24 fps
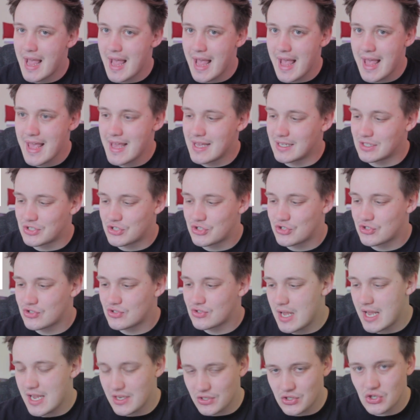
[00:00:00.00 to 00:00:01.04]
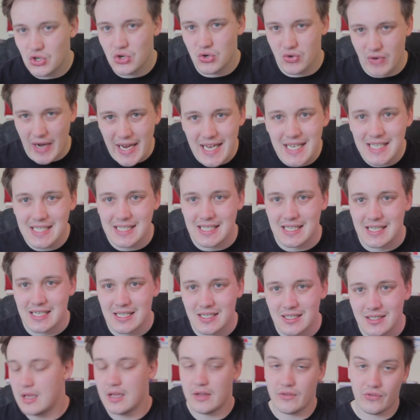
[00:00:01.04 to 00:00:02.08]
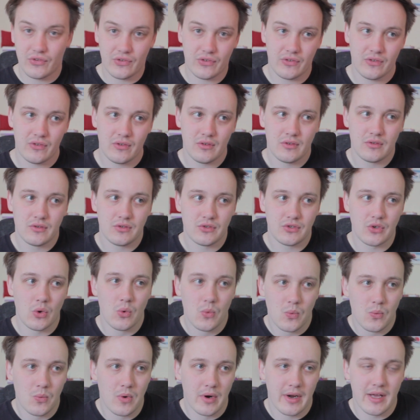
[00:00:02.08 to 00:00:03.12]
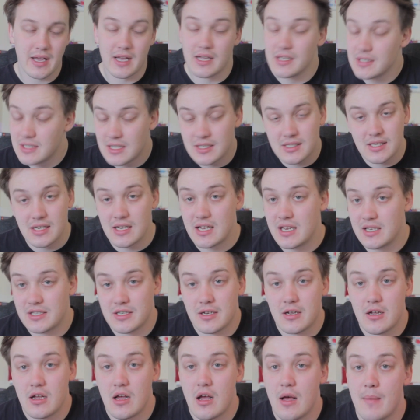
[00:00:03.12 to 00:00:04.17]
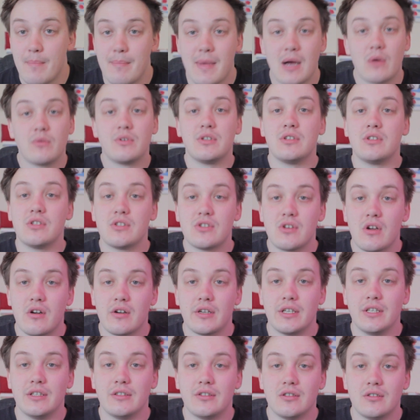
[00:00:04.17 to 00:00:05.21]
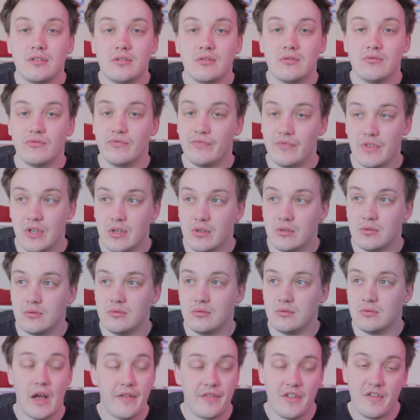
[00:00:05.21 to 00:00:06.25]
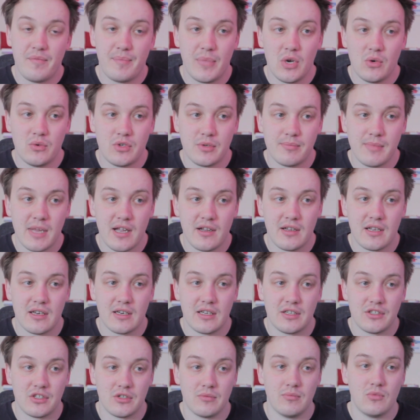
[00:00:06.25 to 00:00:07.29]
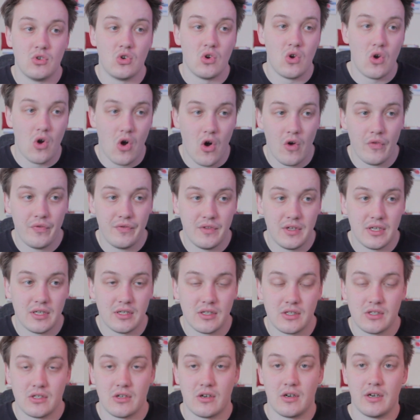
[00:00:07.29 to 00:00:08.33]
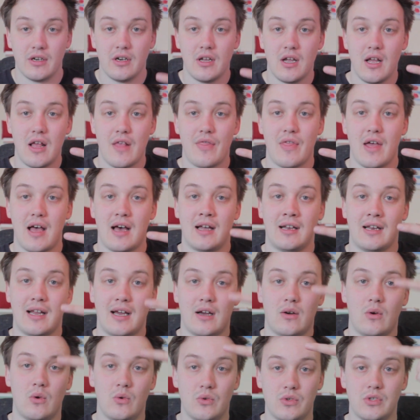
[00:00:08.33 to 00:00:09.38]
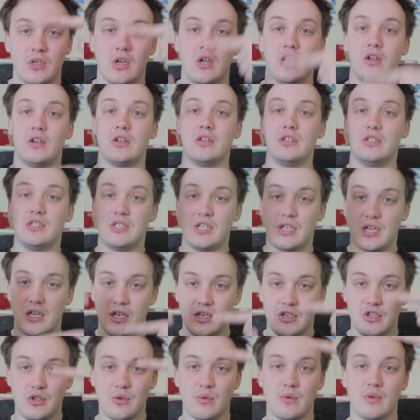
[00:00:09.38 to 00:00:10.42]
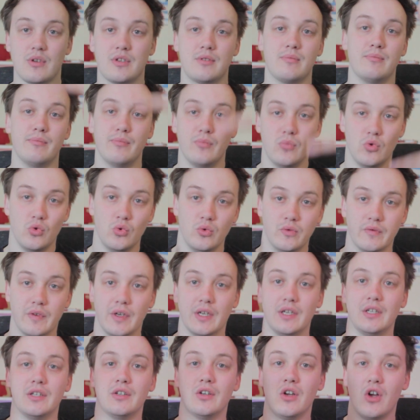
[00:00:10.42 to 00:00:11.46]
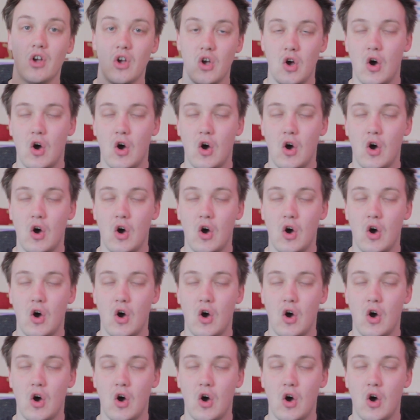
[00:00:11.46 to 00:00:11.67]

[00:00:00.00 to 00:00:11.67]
It's crazy. So what it is, it's a mountainside view, and they've built a mechanism on the inside that allows continuous moving